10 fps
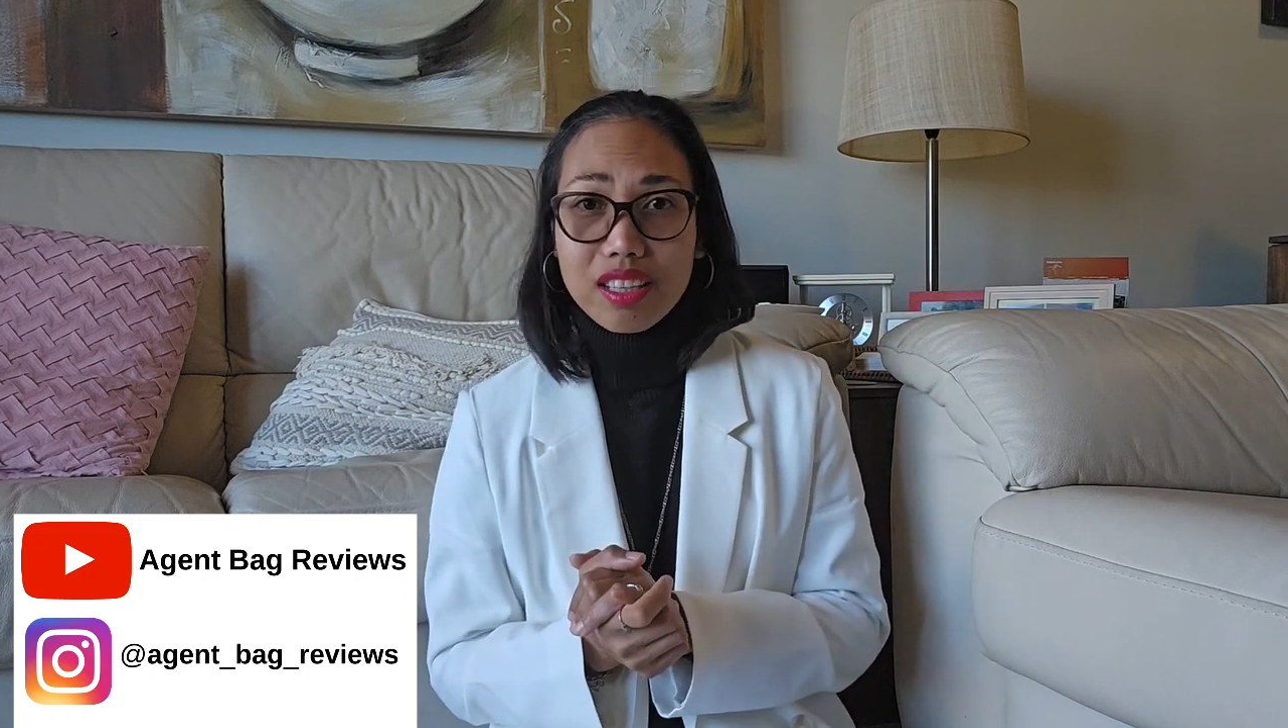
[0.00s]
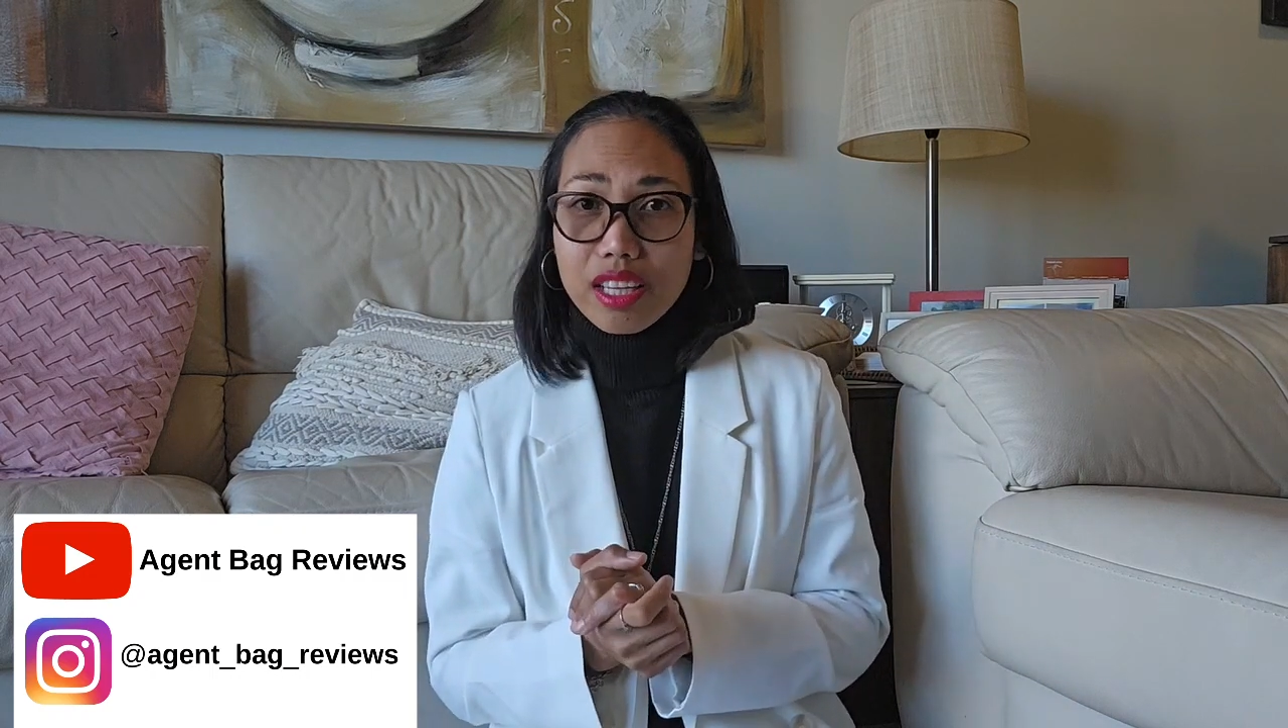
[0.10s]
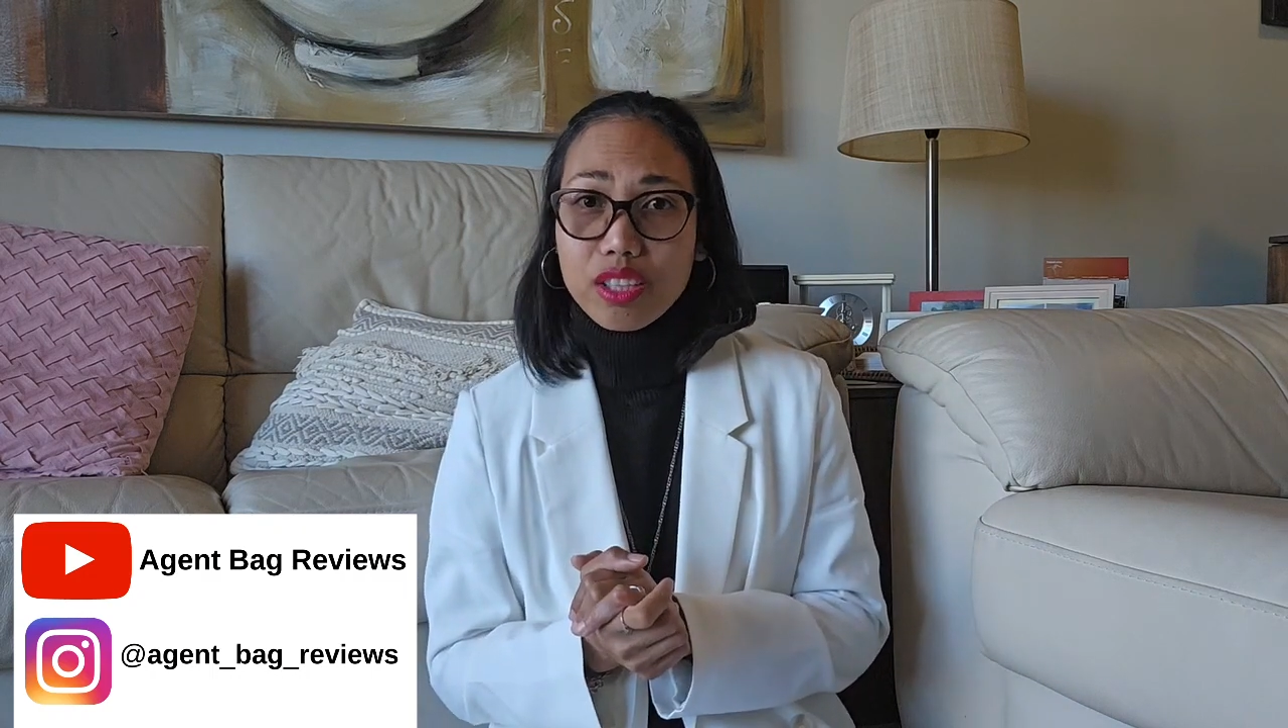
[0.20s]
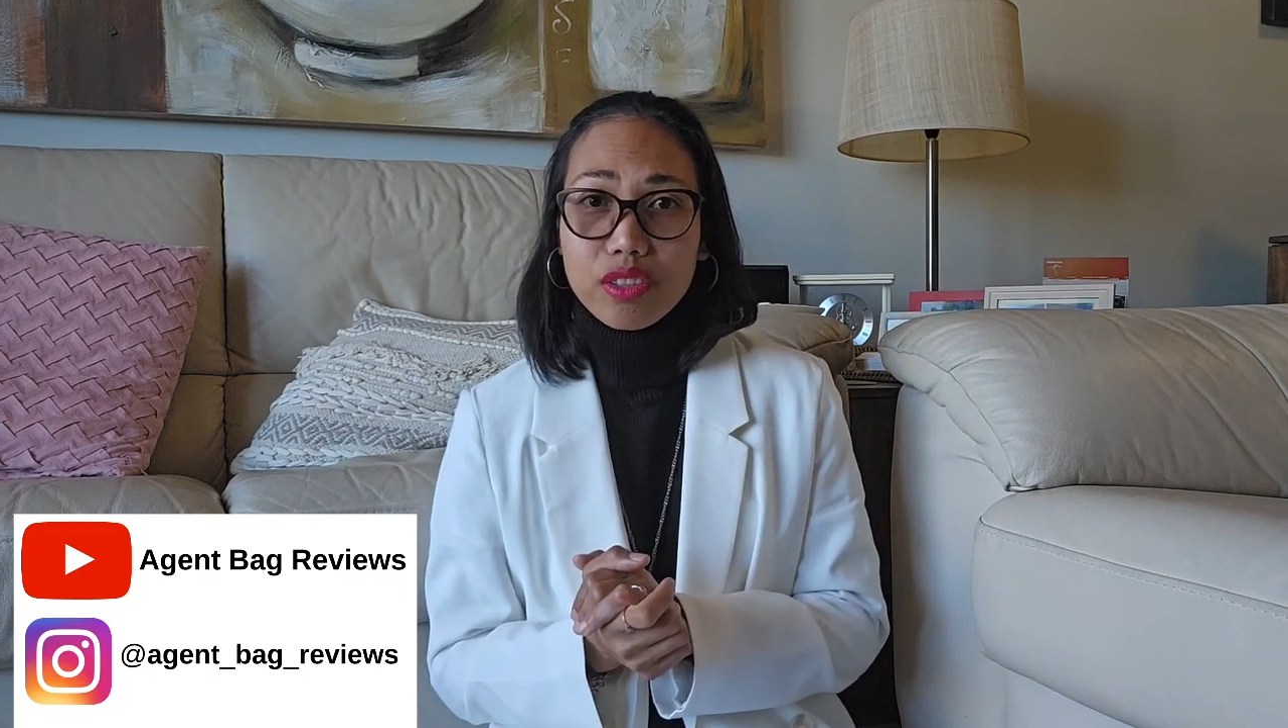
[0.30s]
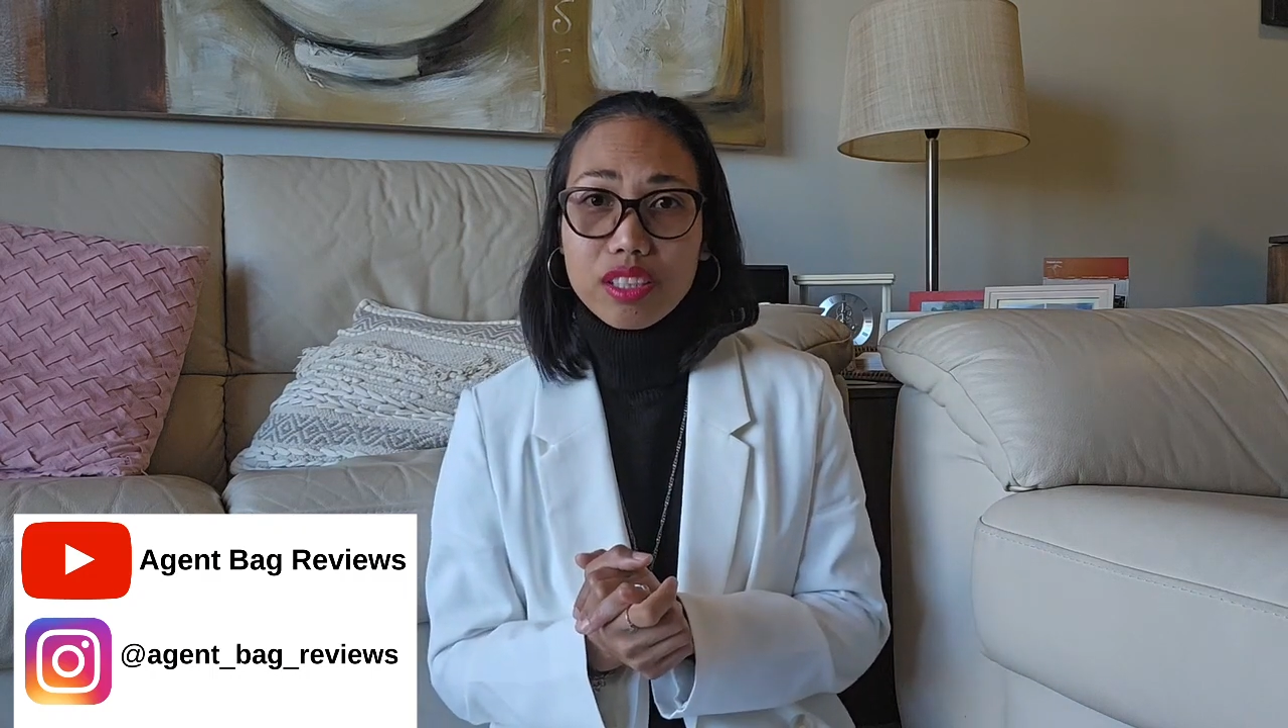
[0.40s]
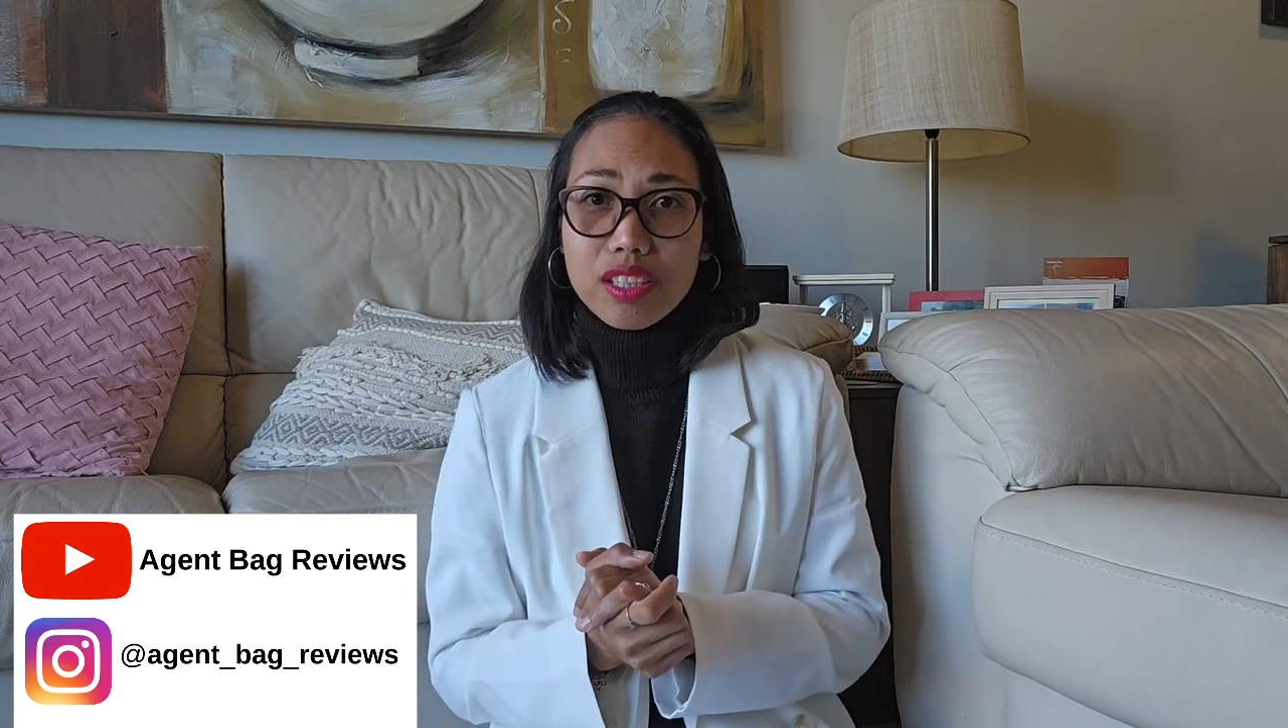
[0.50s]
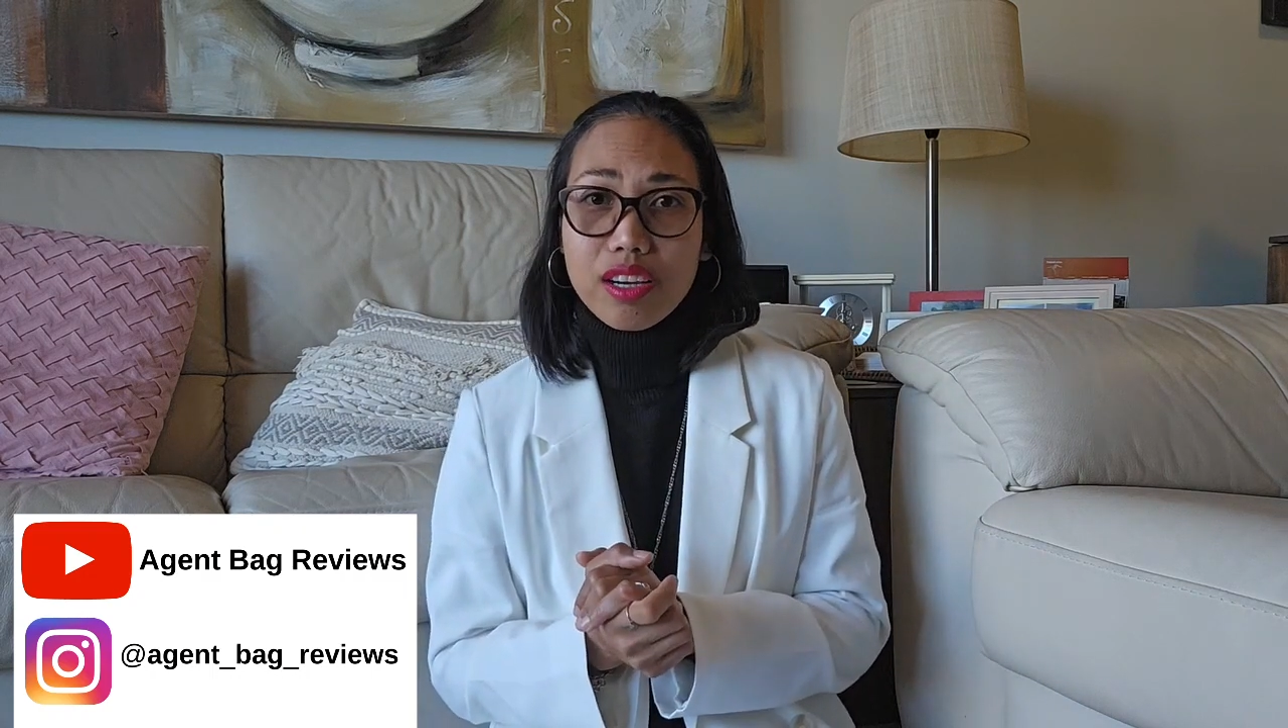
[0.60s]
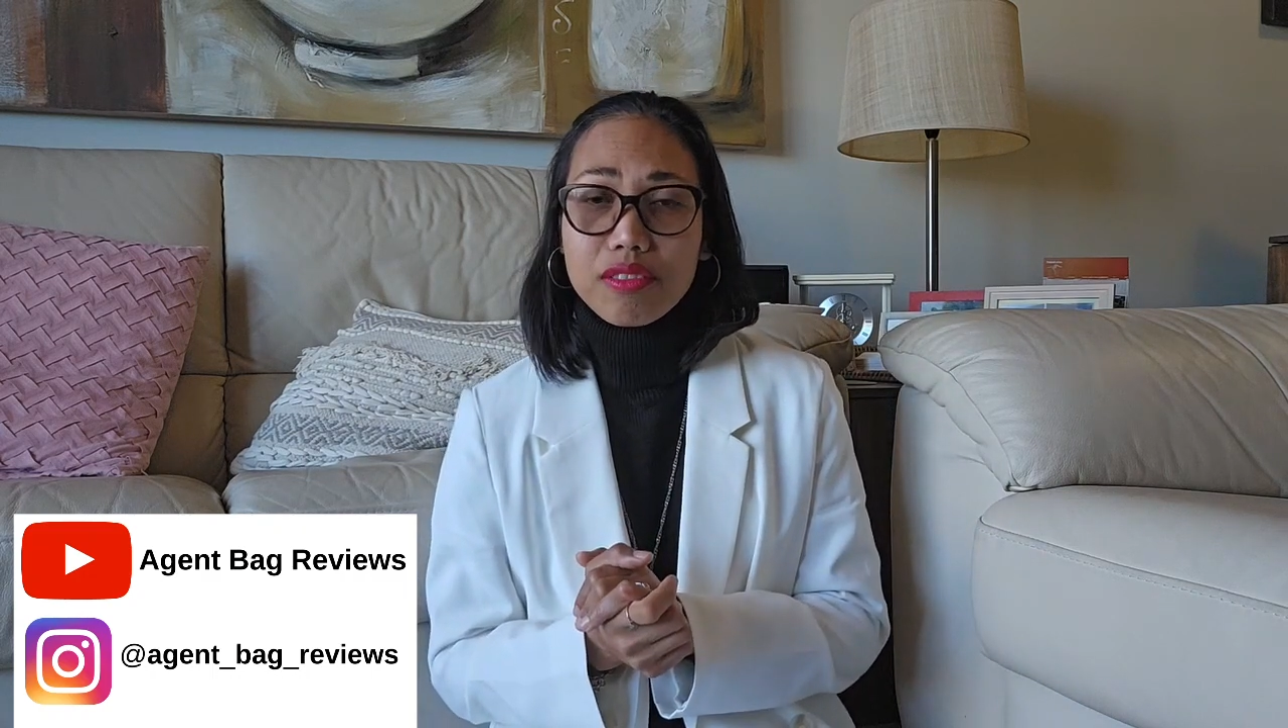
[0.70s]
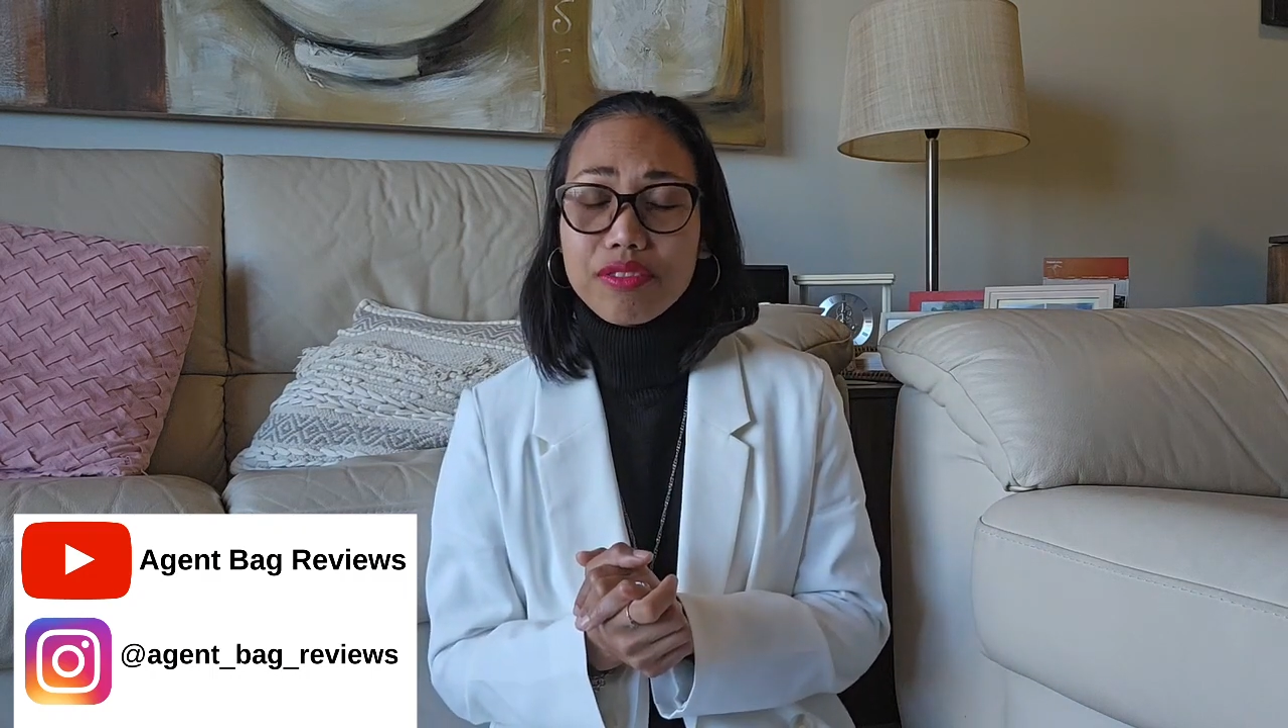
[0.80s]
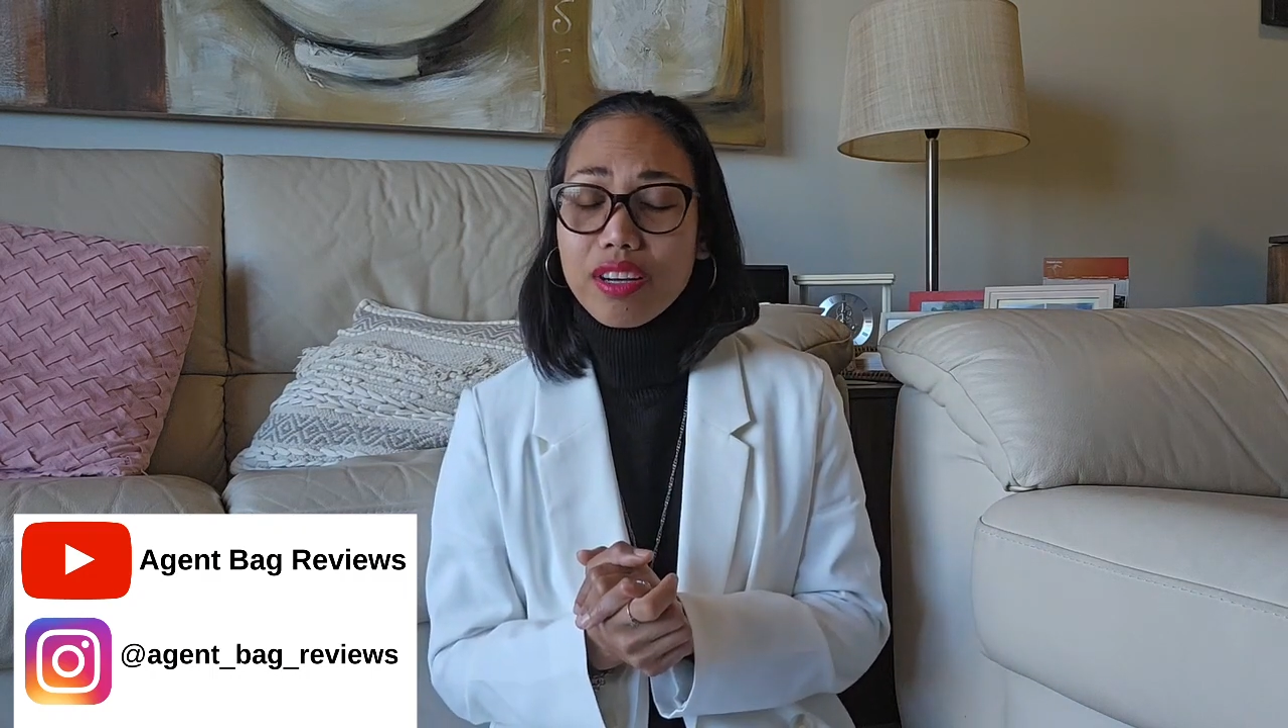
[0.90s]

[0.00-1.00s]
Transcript: thank you enough.